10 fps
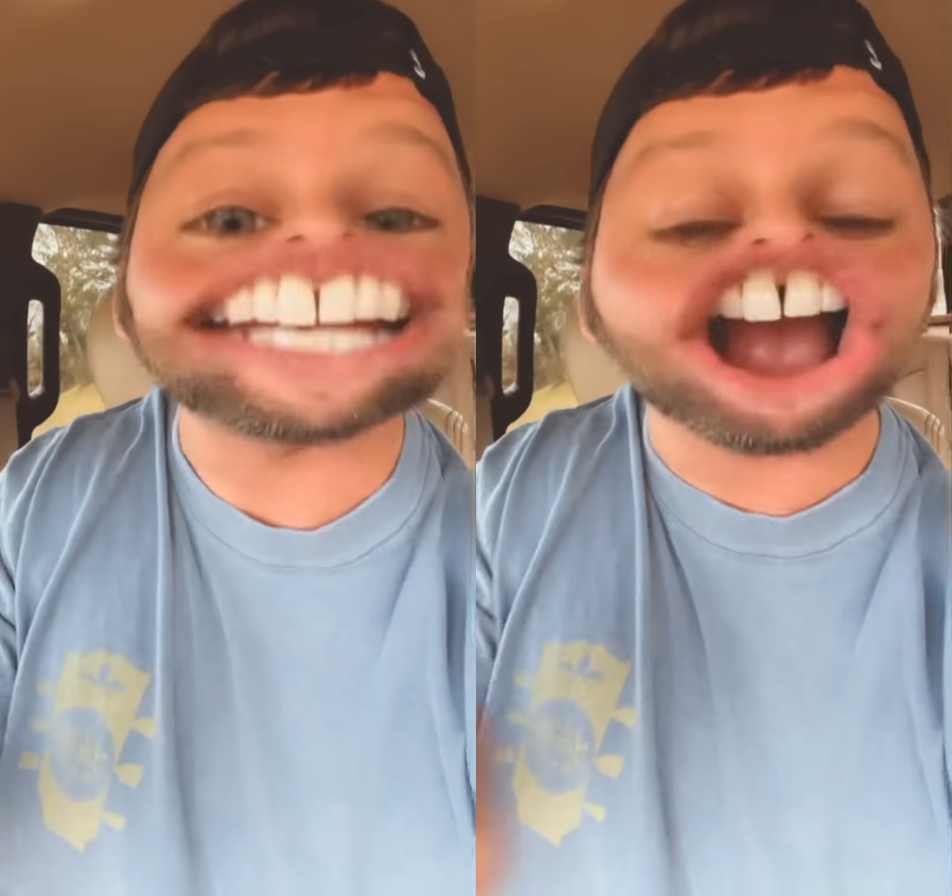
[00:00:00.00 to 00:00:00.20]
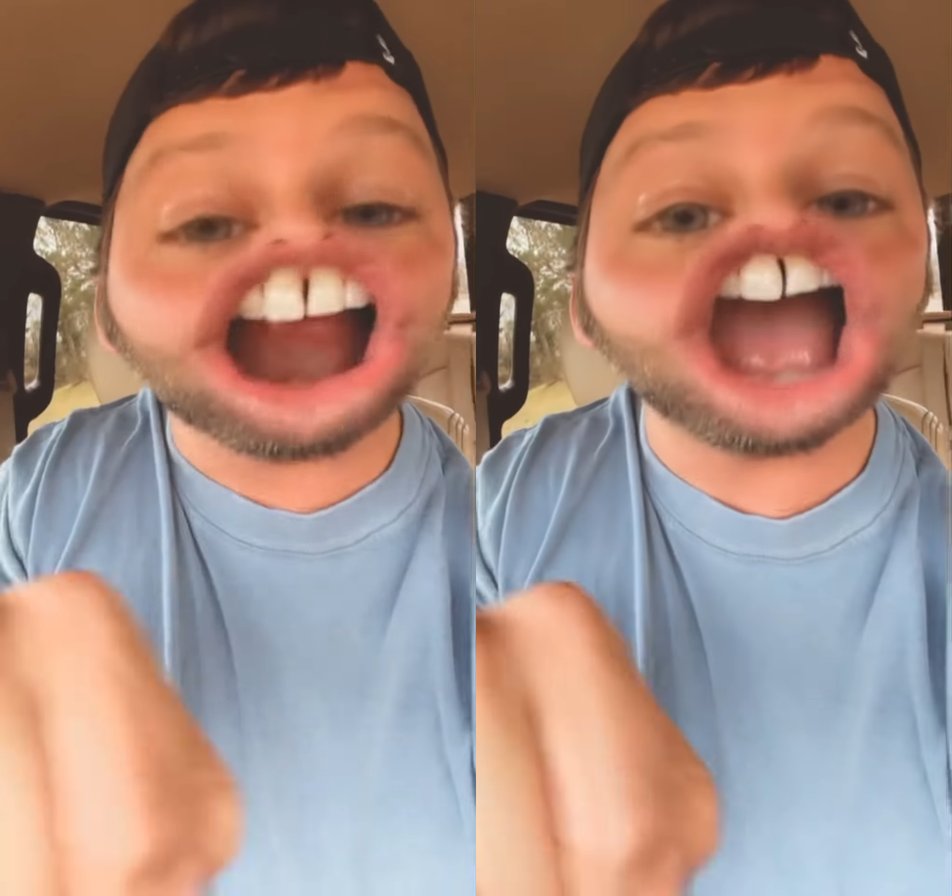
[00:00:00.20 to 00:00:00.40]

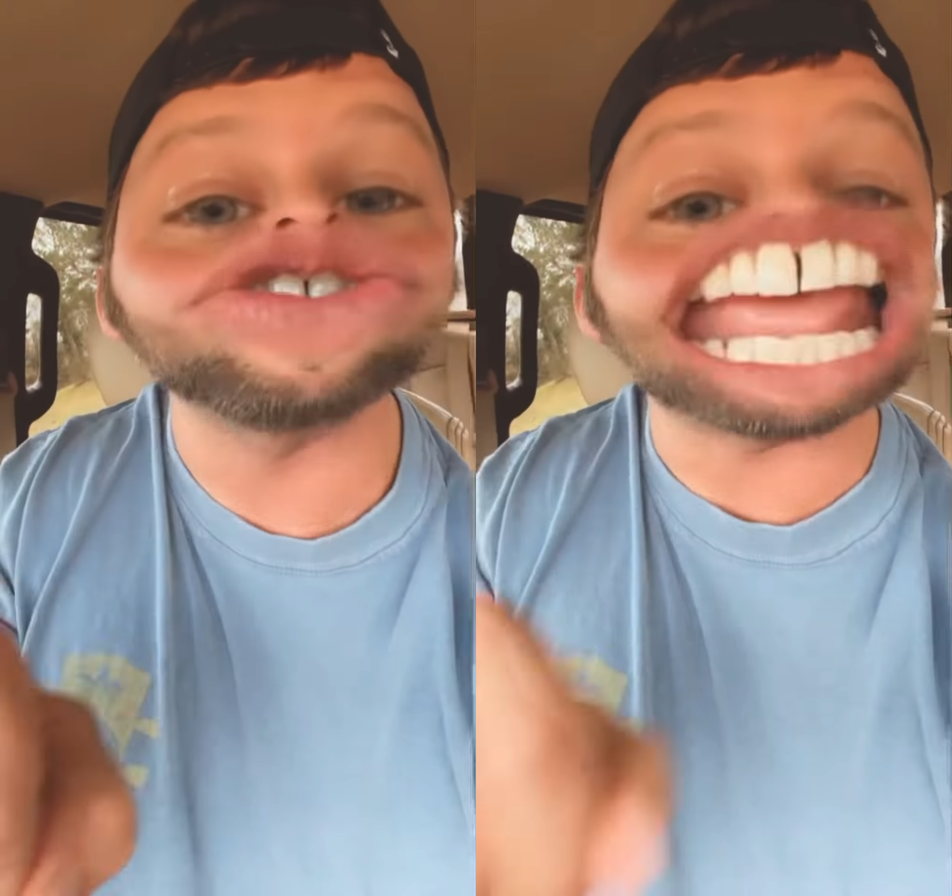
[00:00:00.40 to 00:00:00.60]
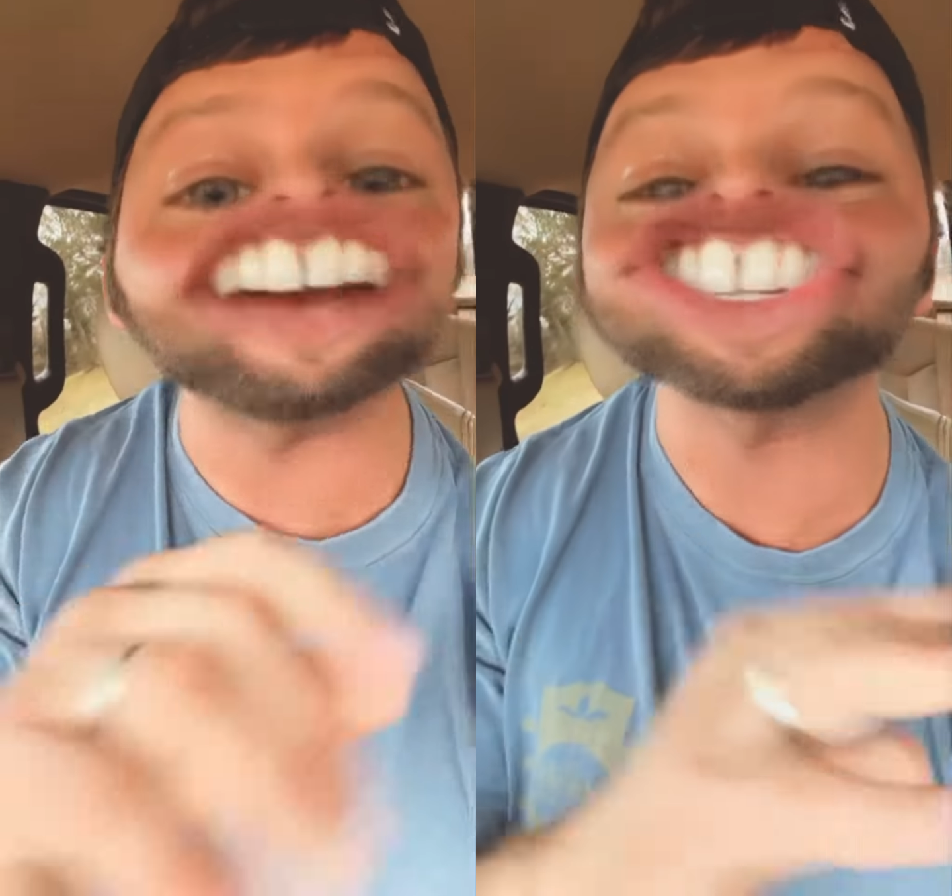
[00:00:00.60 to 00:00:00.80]
to our
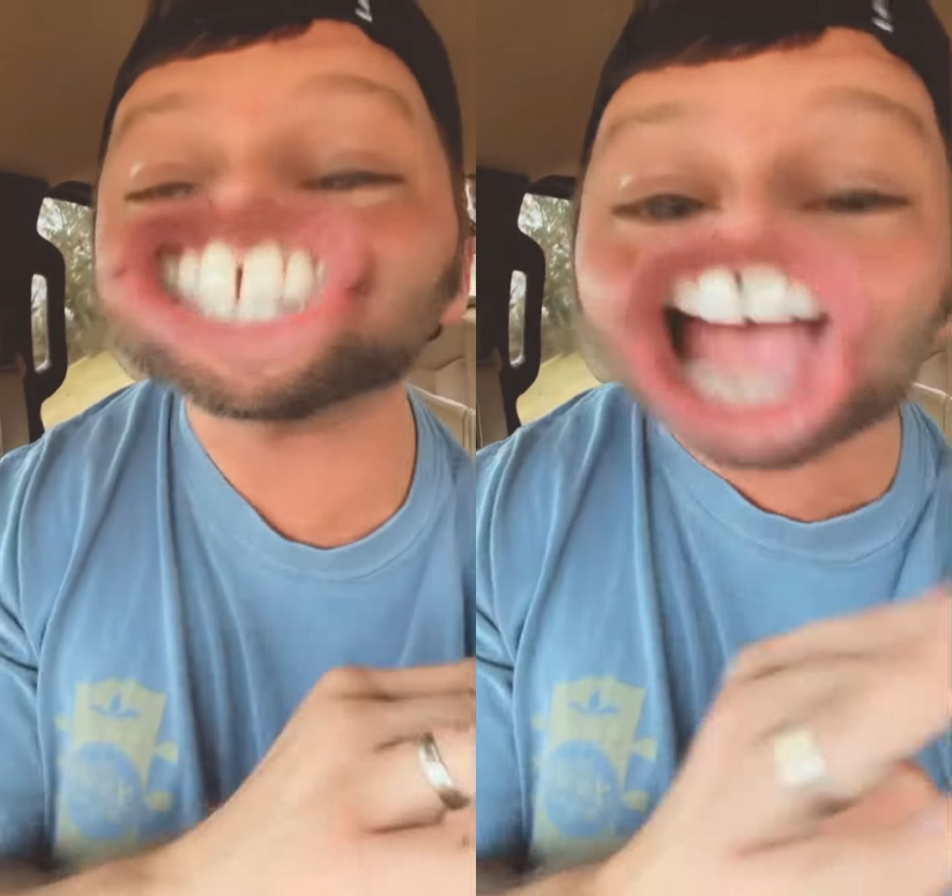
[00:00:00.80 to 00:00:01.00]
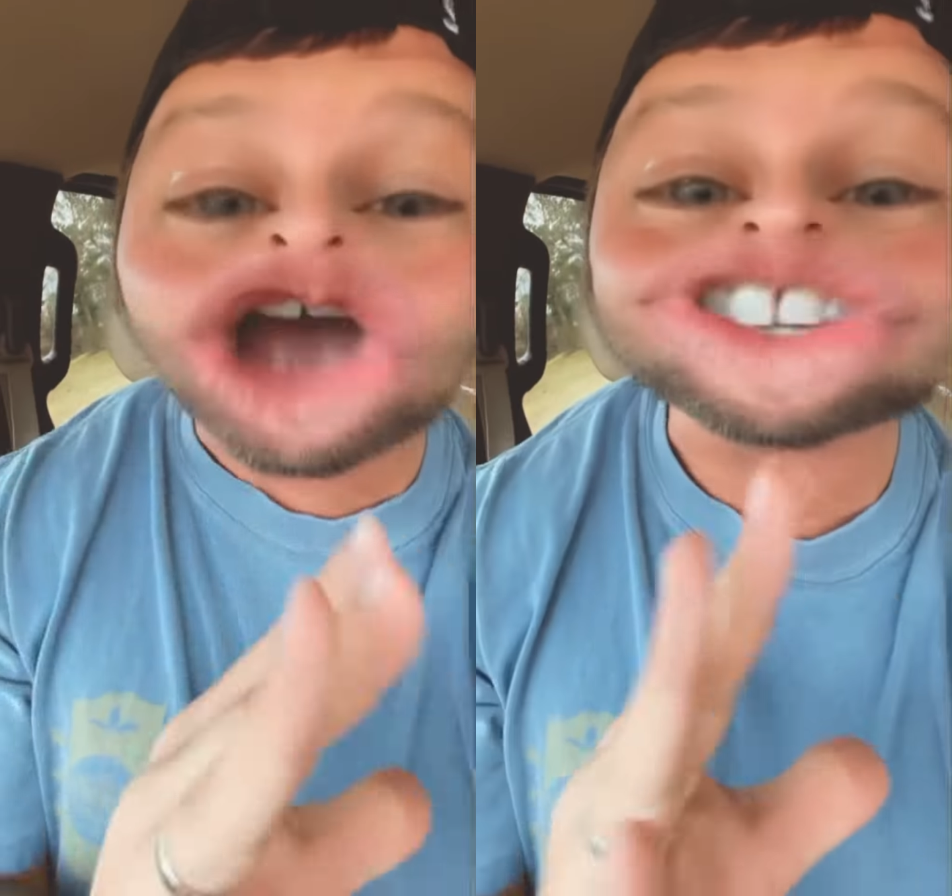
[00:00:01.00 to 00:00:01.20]
hotel
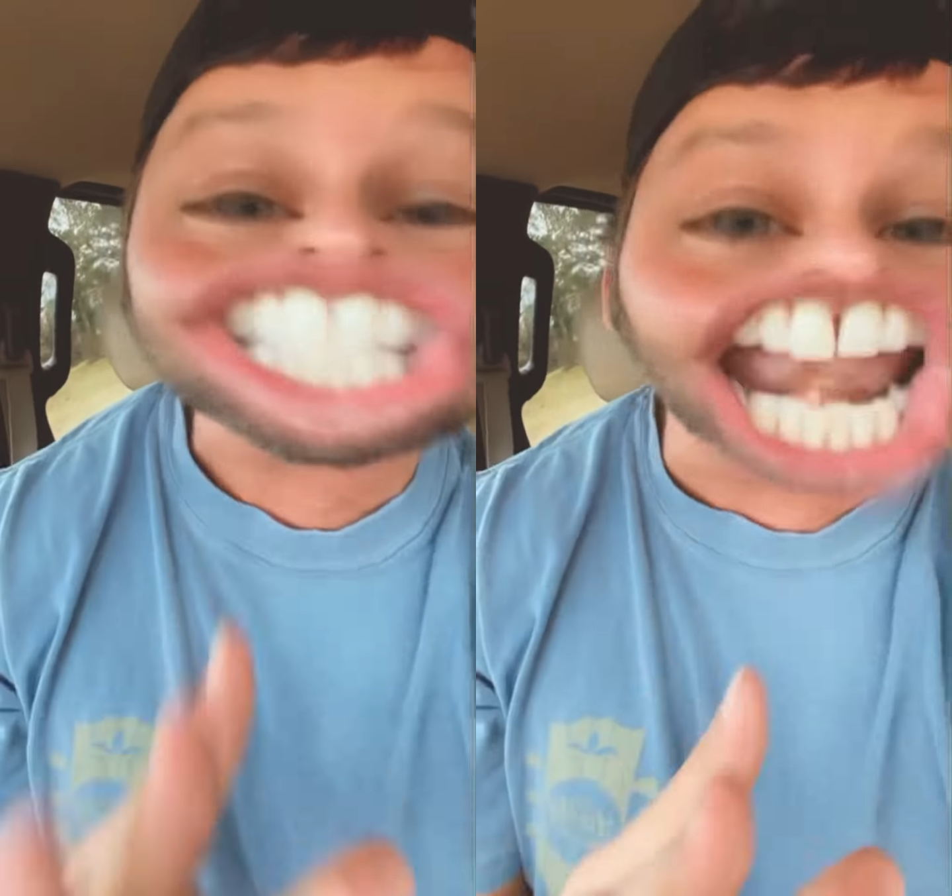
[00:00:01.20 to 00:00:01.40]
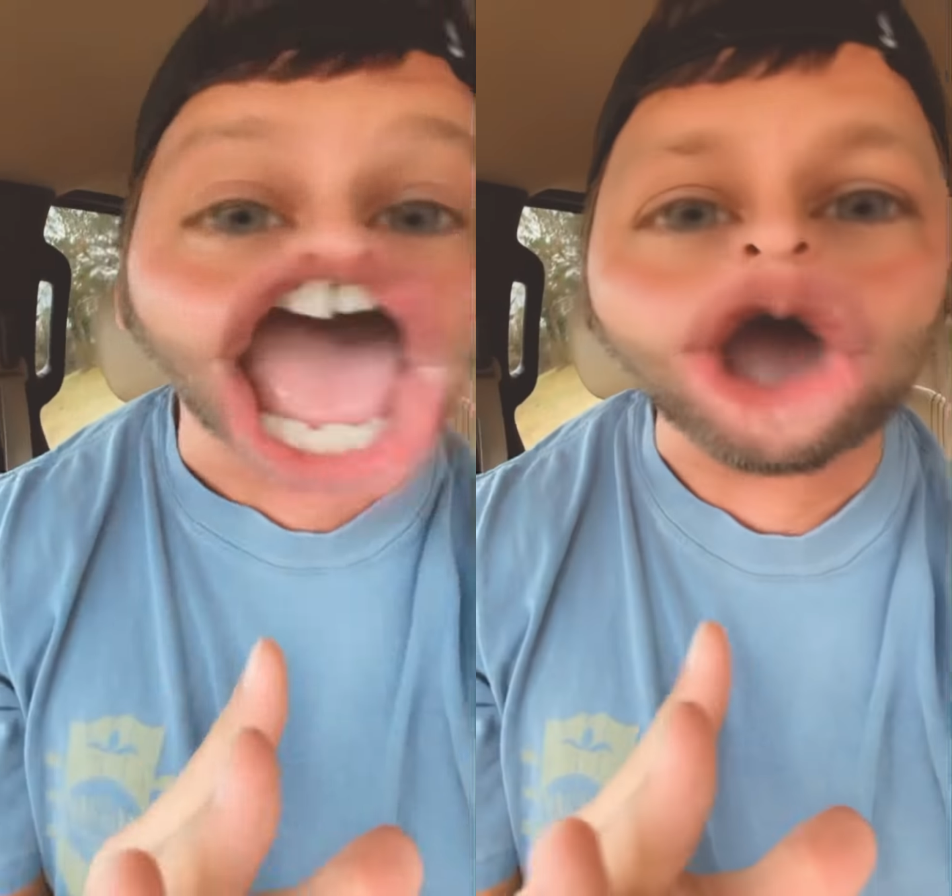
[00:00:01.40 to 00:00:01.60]
so
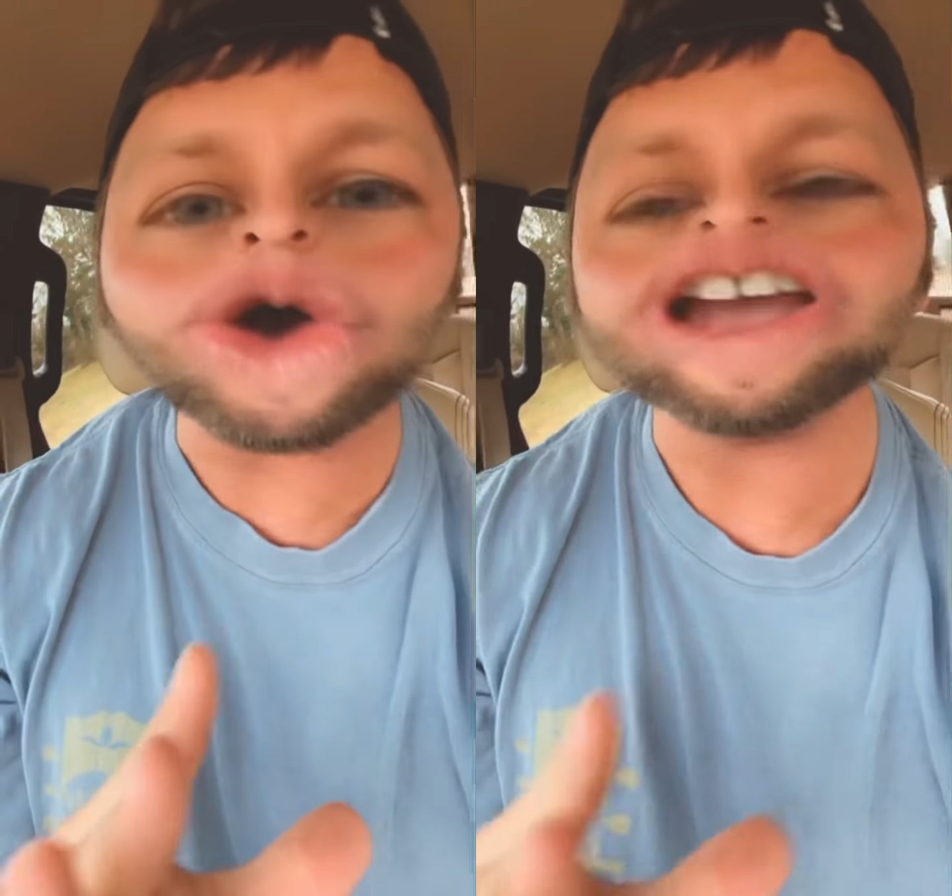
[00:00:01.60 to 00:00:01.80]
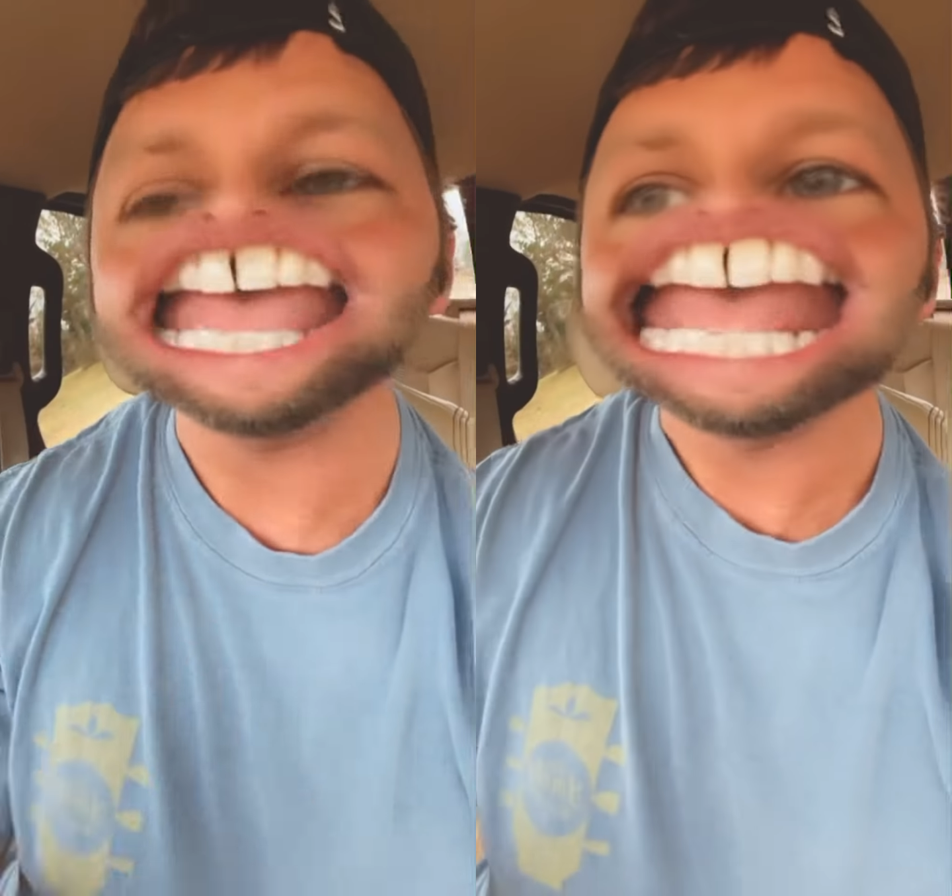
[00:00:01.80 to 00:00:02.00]
slow